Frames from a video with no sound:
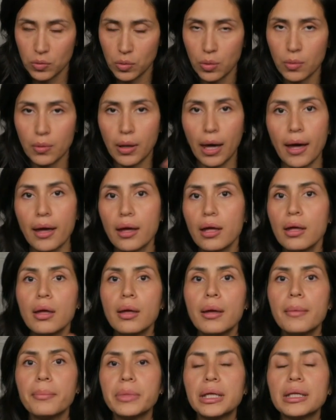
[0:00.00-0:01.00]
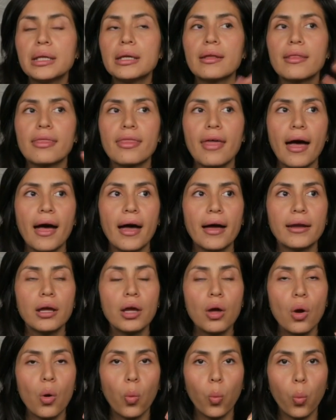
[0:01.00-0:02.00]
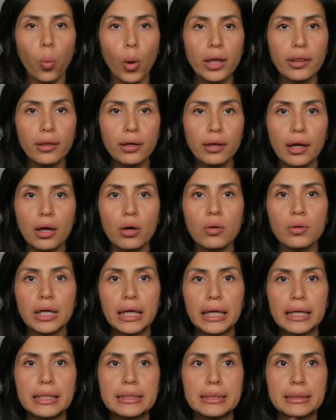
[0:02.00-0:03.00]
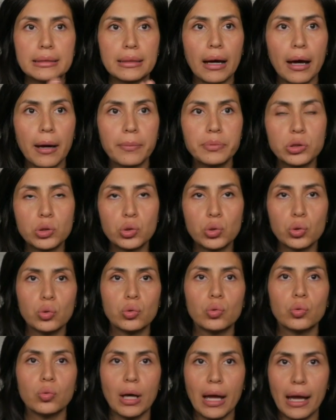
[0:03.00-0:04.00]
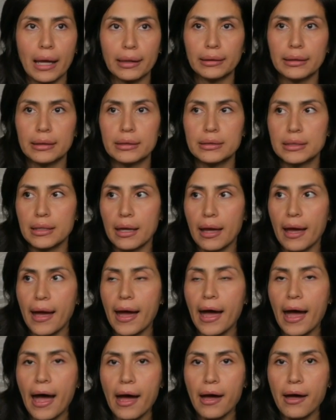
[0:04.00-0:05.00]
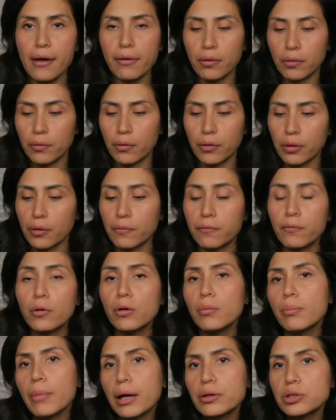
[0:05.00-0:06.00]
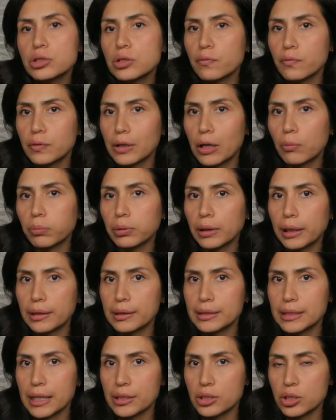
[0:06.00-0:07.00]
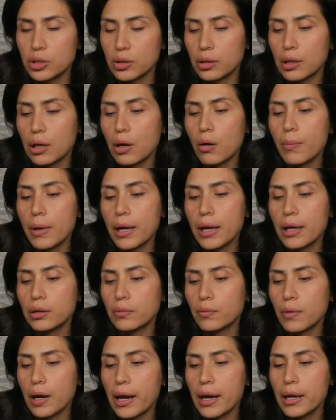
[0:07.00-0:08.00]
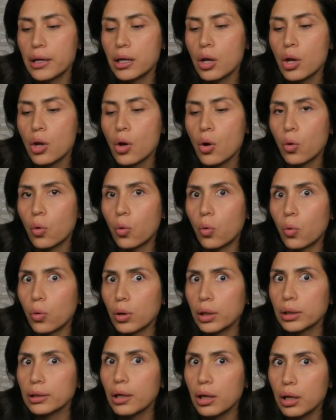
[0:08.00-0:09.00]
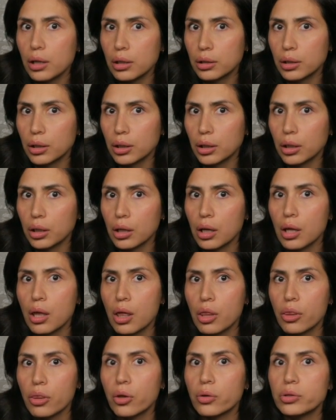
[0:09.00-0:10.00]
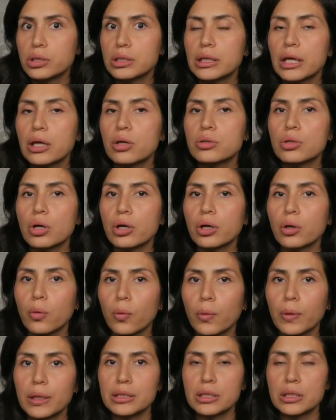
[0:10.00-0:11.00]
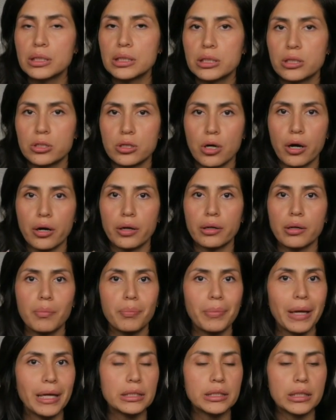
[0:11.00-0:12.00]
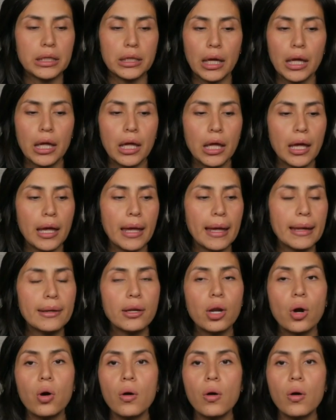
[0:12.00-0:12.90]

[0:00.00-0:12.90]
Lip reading: okay? Meaning that when the nail gets up to at least half or the full amount of nail plate attached to the nail bed, right? Or longer, those nails are going to start bending. And no